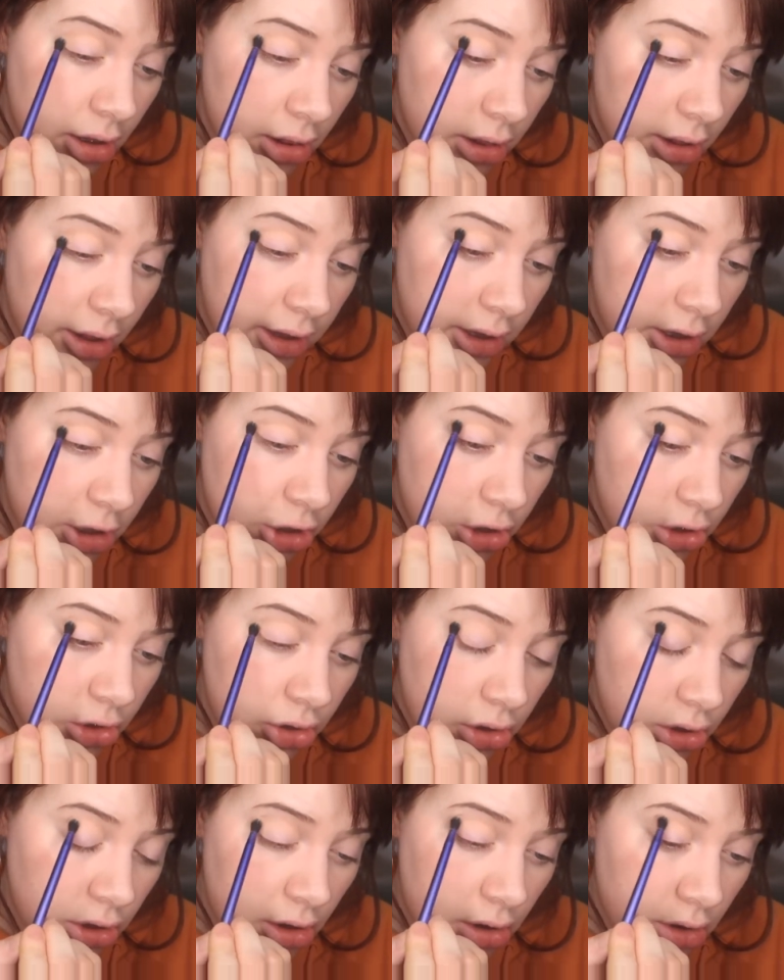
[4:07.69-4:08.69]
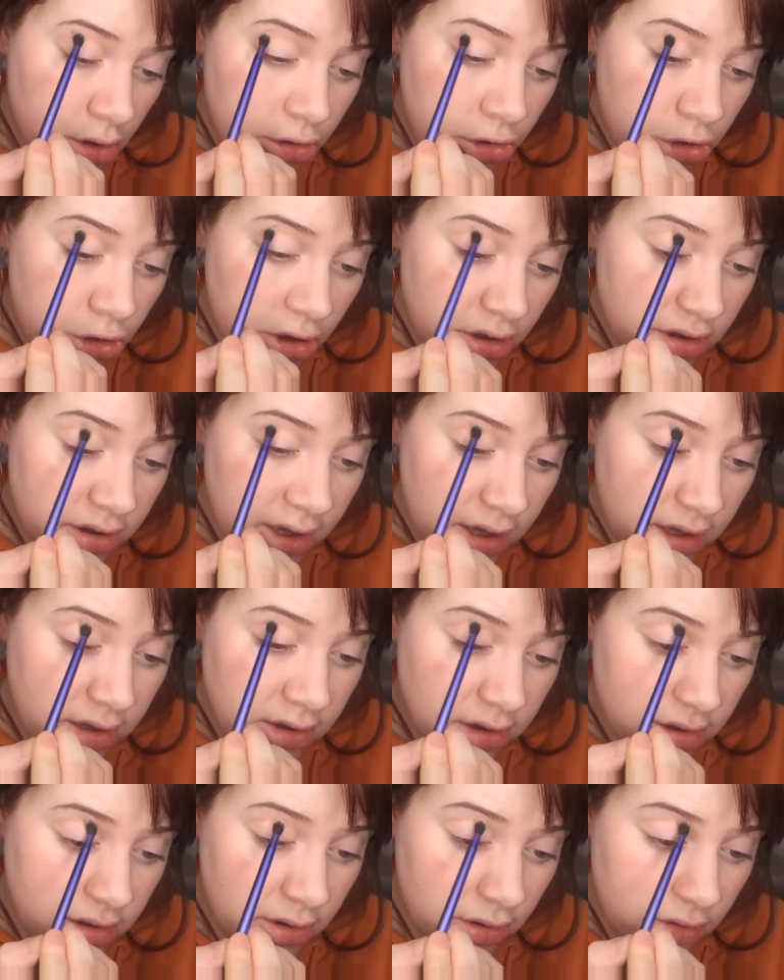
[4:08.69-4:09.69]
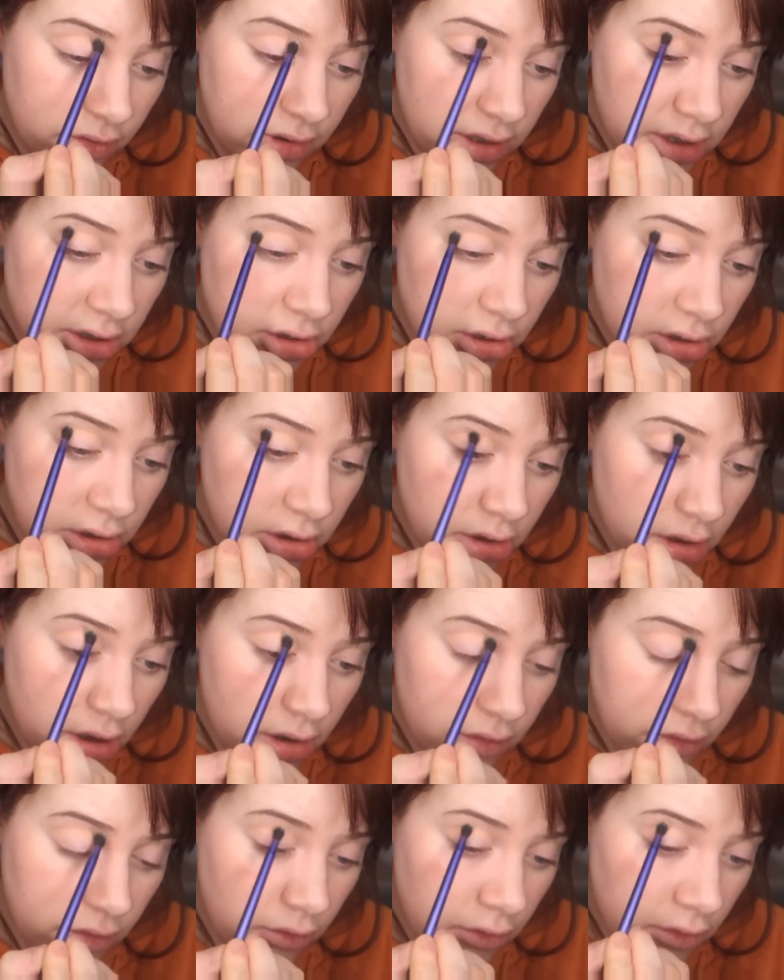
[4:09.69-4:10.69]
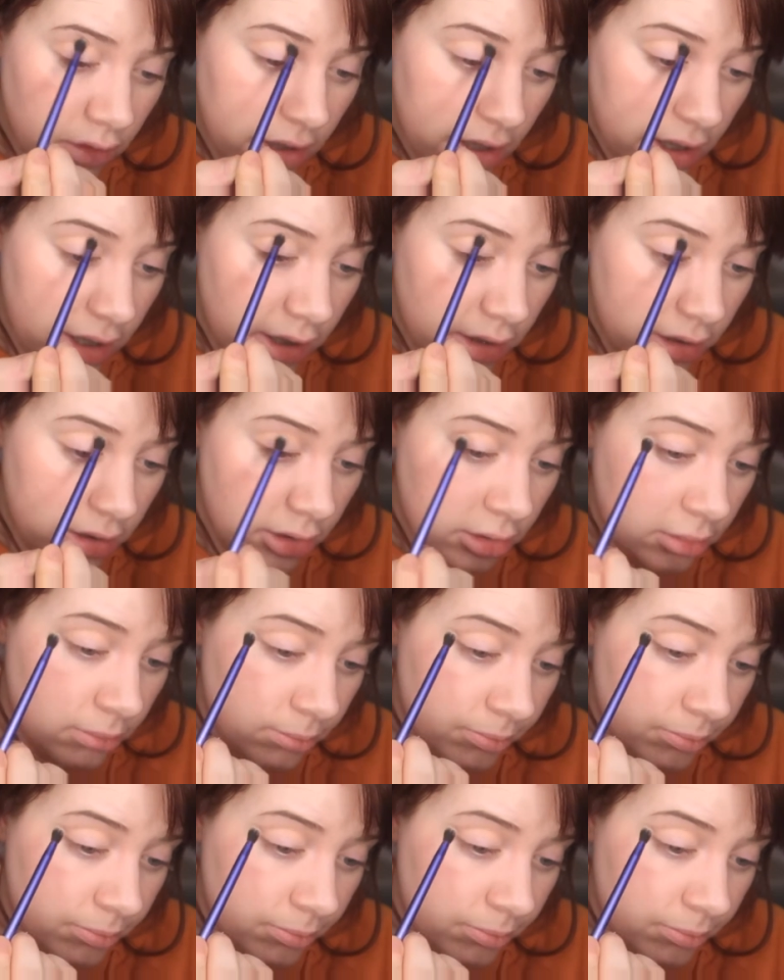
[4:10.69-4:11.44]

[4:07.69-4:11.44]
like just into the crease, just to kind of create